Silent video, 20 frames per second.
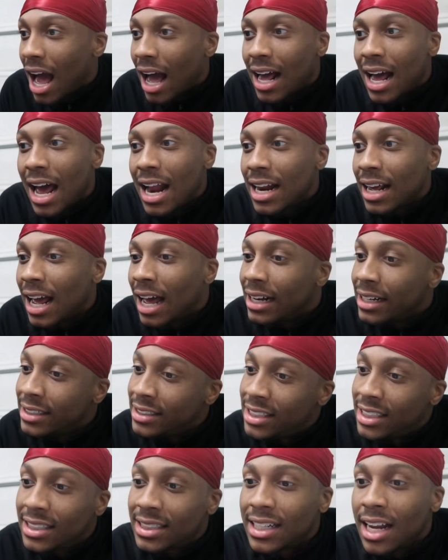I kind of got the
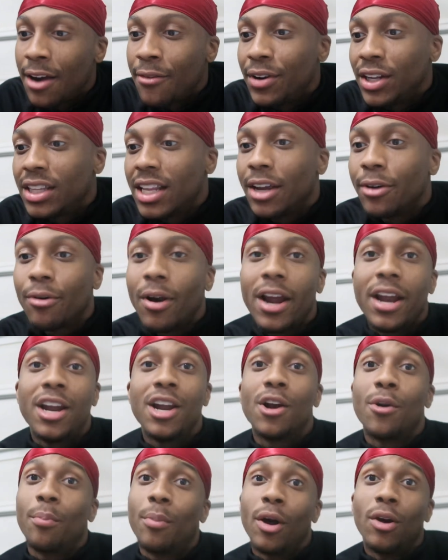gist of everything right
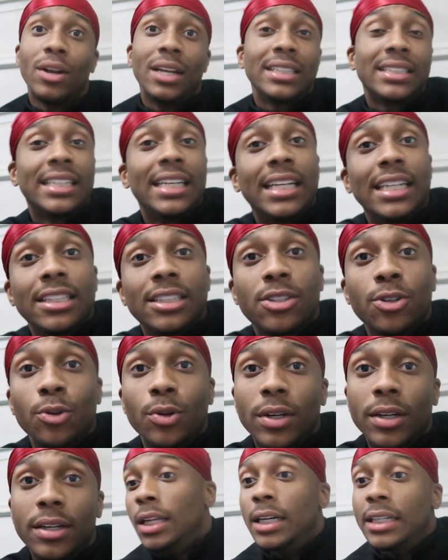here, bro. Let's get
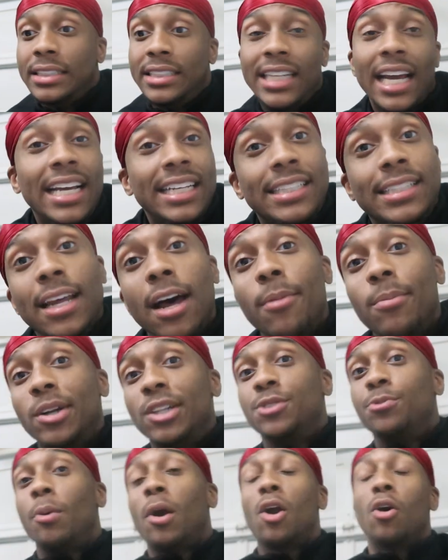into it. Look, Jay
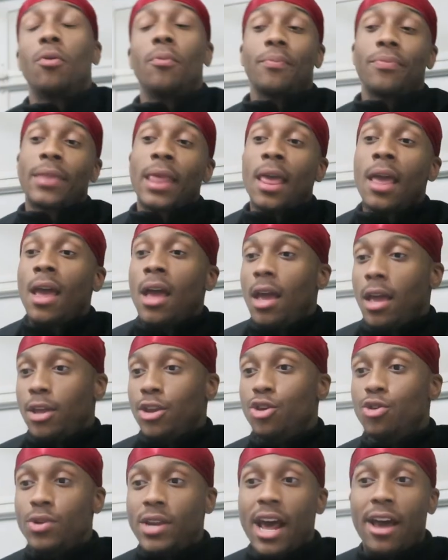Summers, bro.
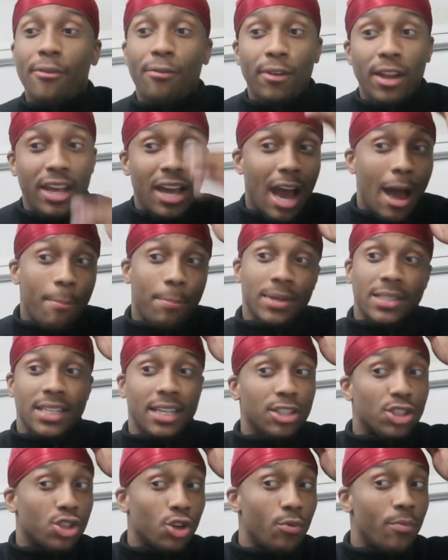You definitely got
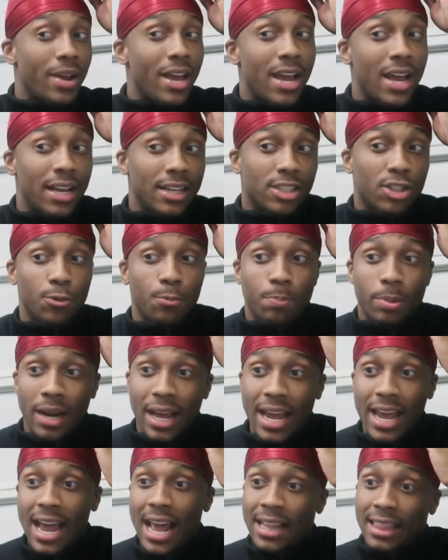potential, man, to
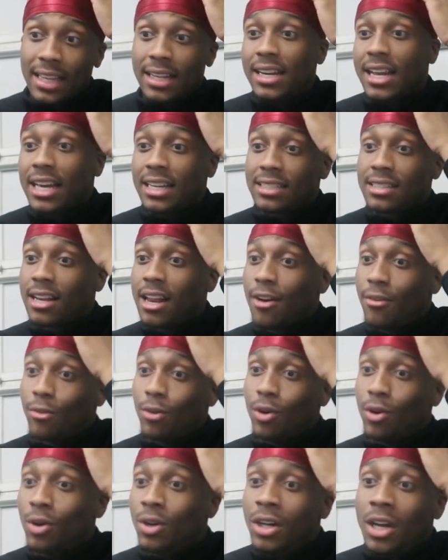play at the next
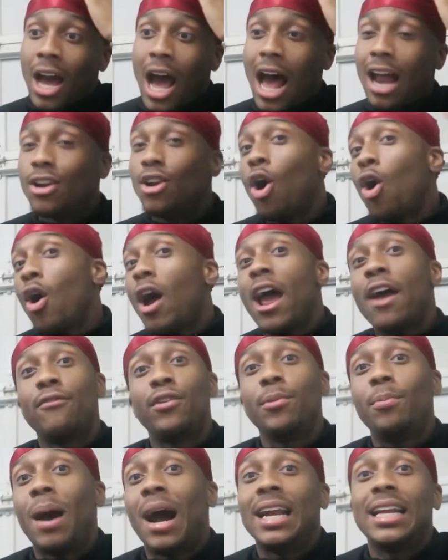level. I know
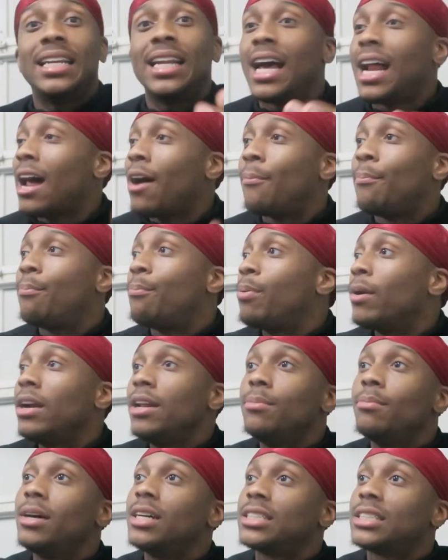everybody that I've
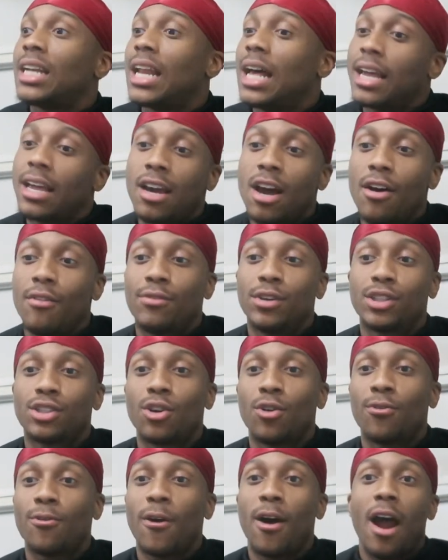pretty much like covered
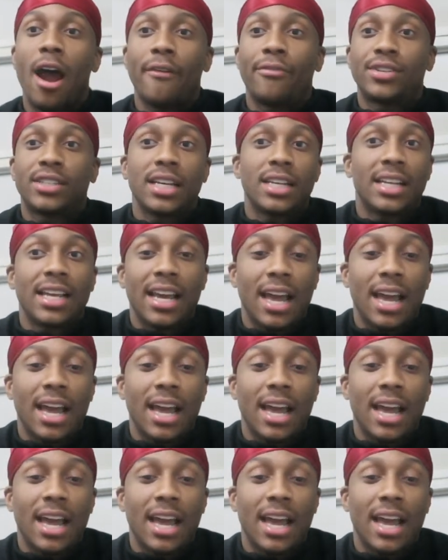so far, I've said